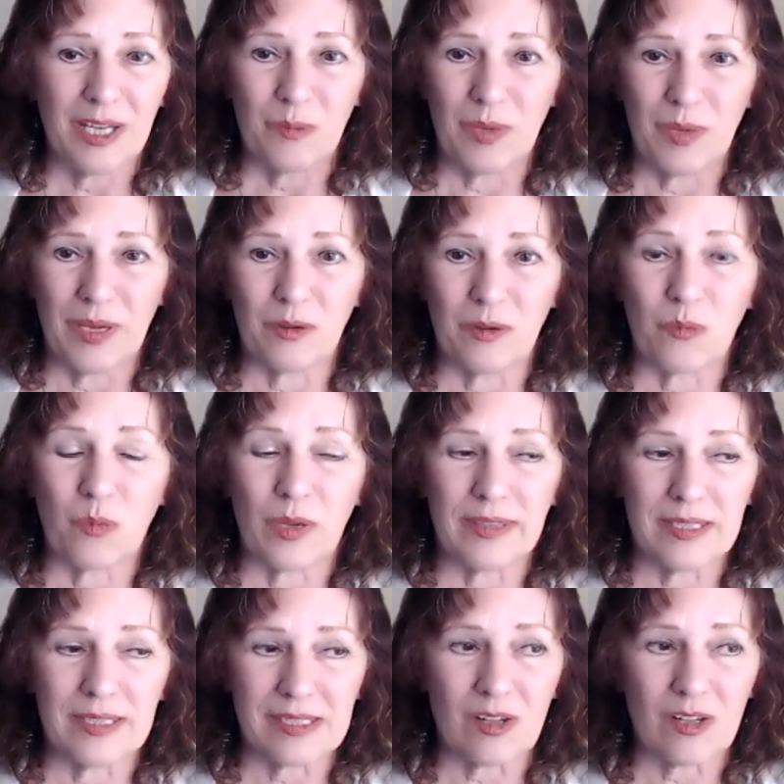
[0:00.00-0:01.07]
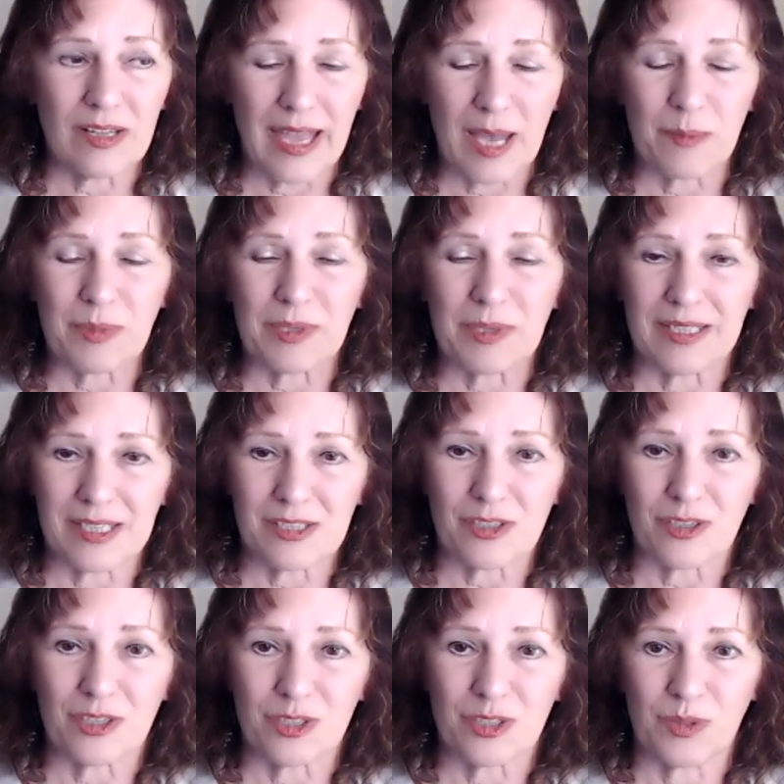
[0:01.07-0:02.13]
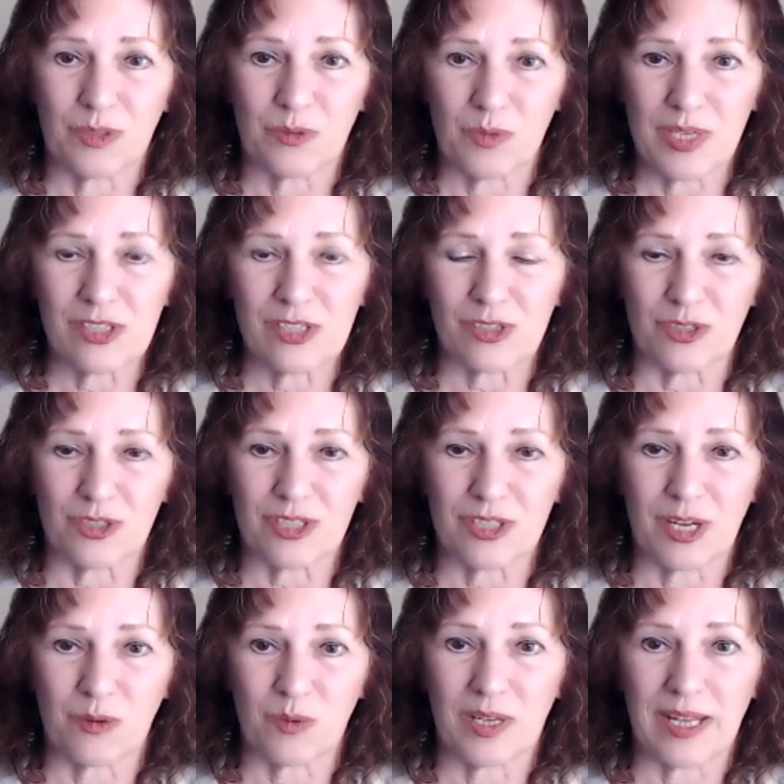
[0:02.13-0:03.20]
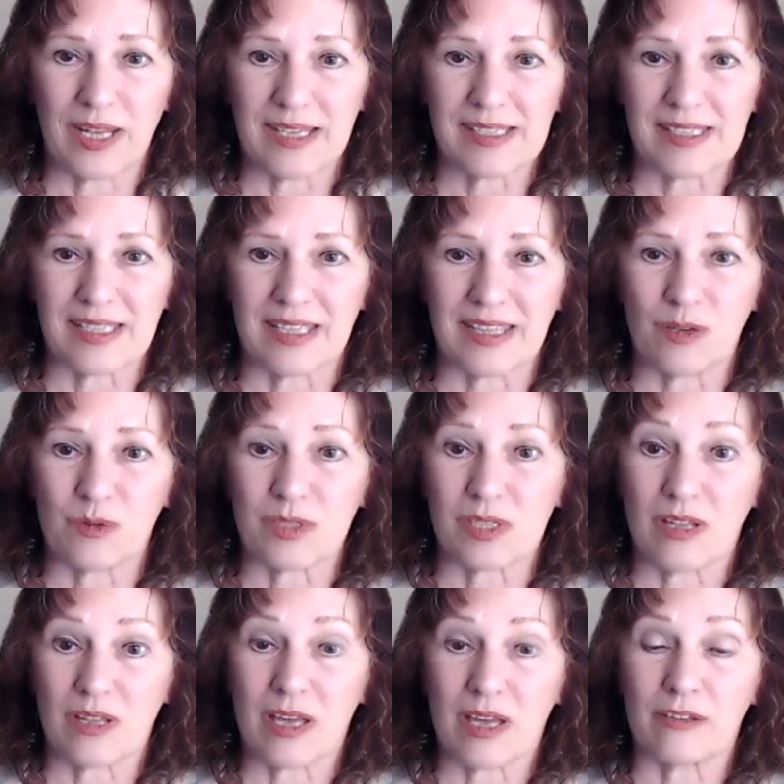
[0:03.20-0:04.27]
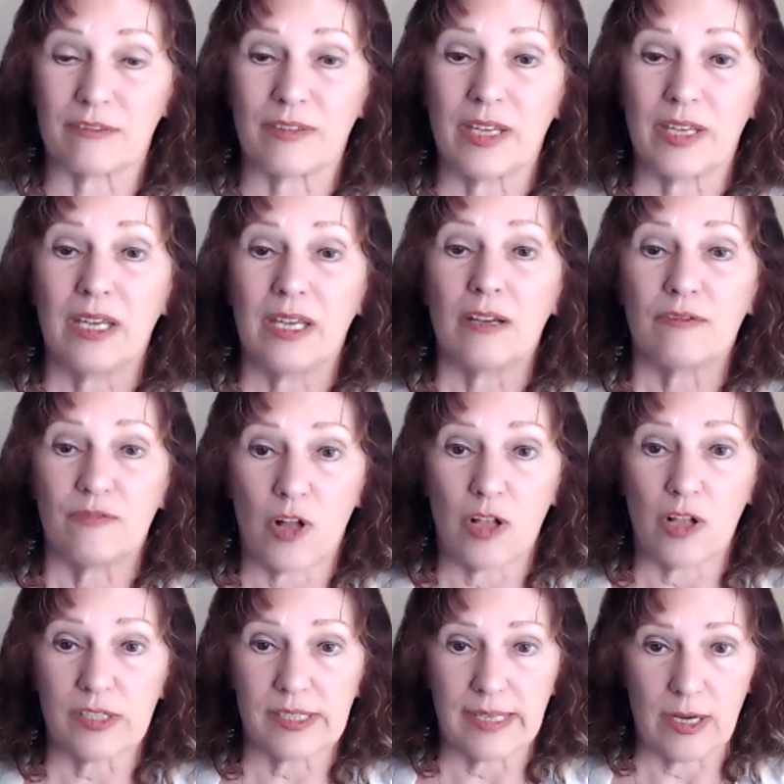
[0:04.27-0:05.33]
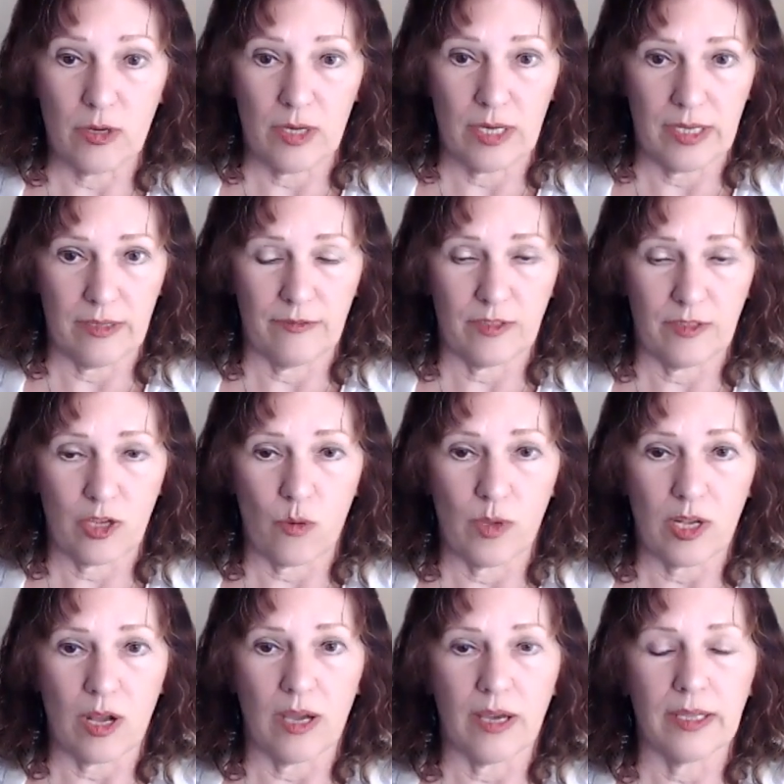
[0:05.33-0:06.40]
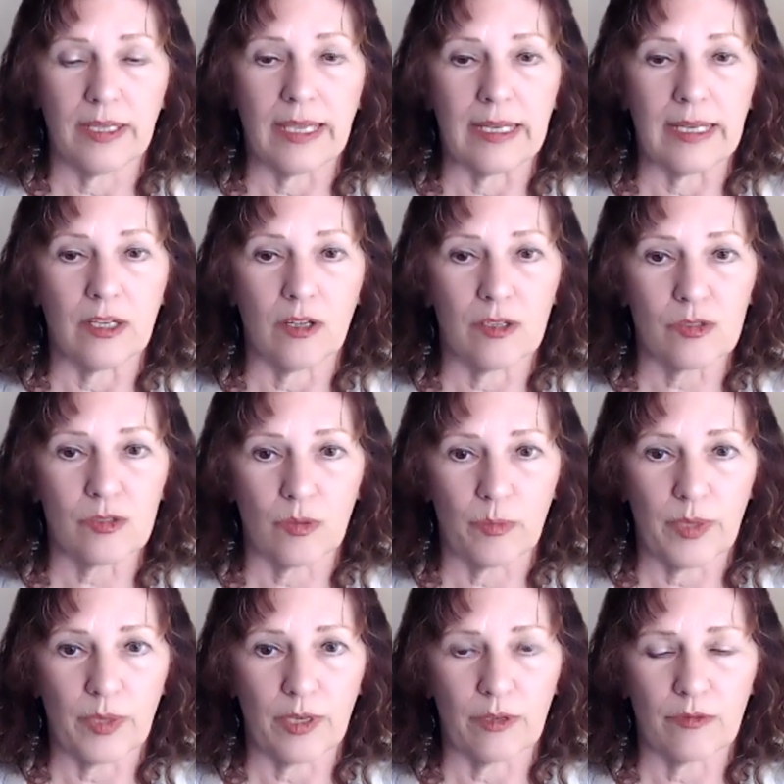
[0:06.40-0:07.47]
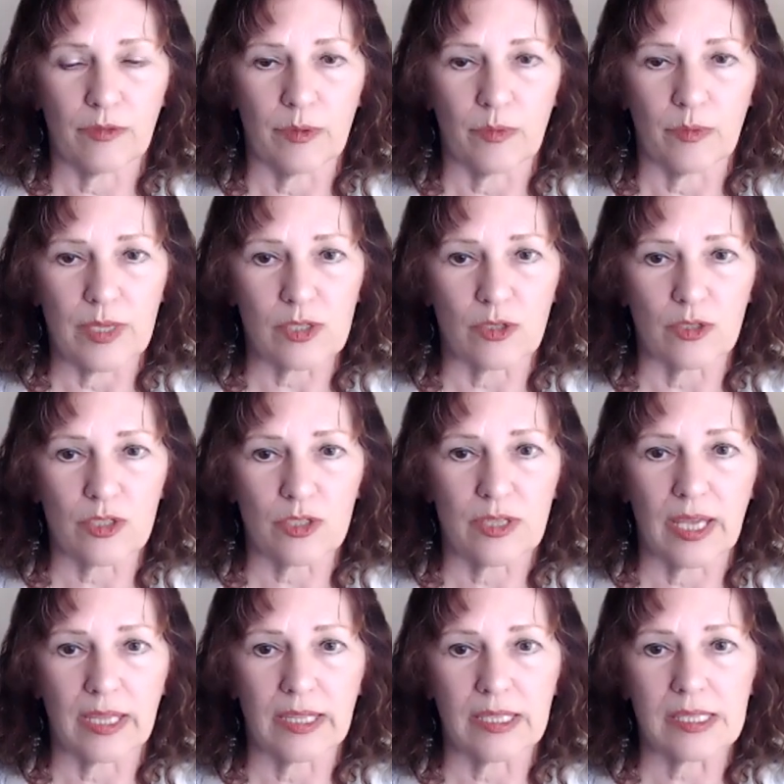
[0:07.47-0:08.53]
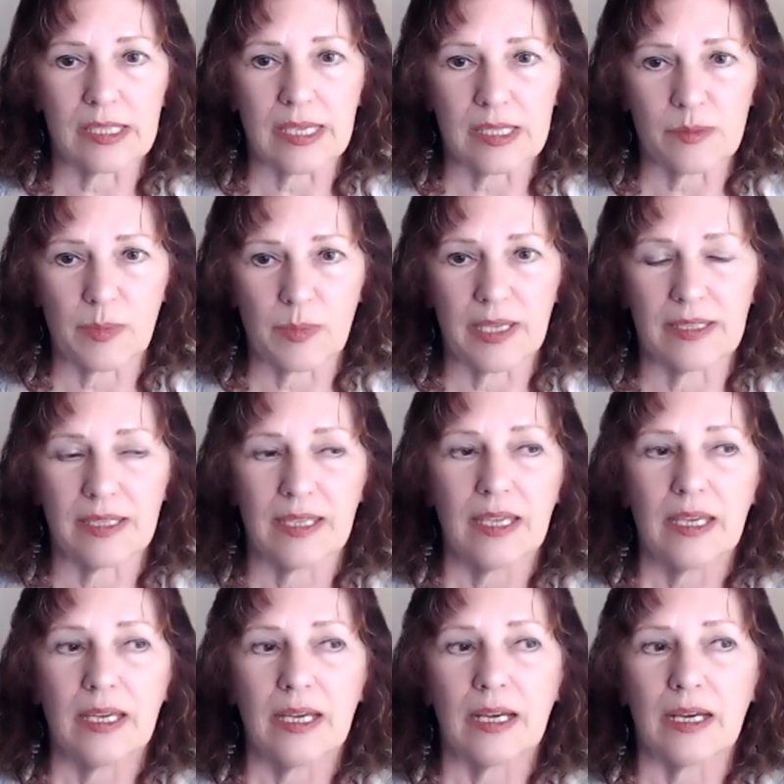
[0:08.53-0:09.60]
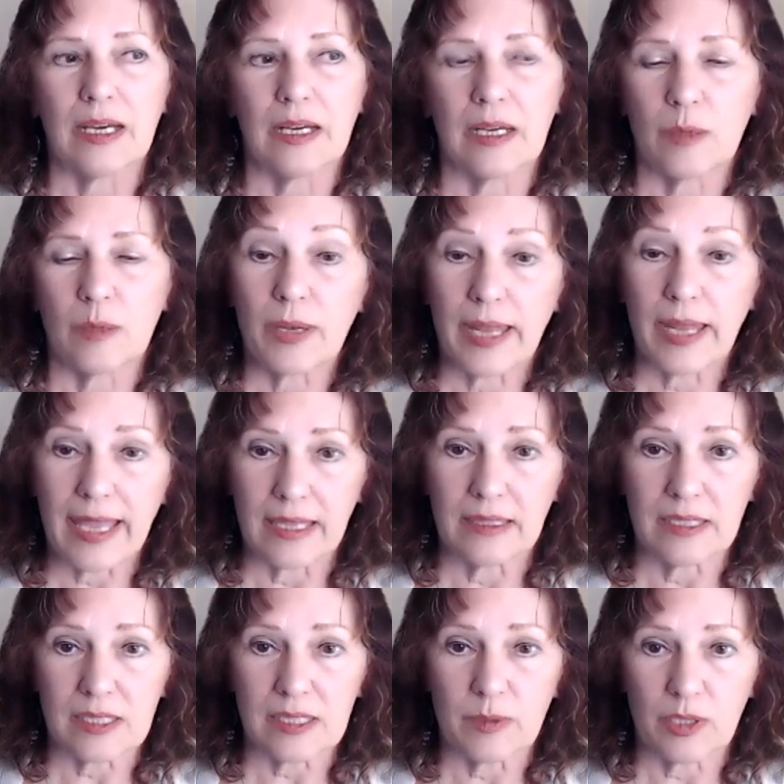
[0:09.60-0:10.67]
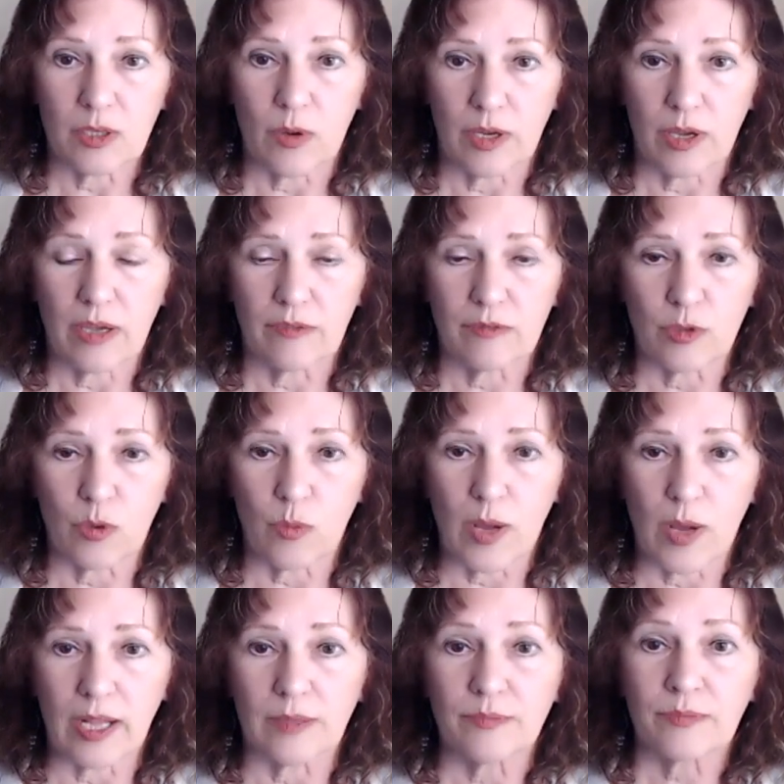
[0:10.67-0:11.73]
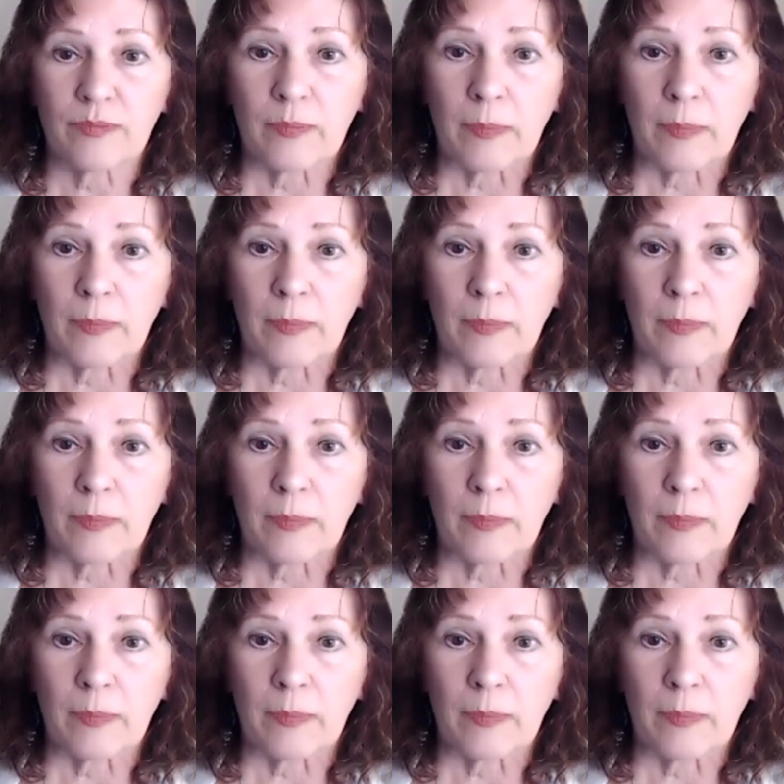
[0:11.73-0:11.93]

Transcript: But when this all happened and I started doing the research, and I realized that there was a lot of false narrative going on, and it also appeared from the research that this has been a plan that's been going on for a while.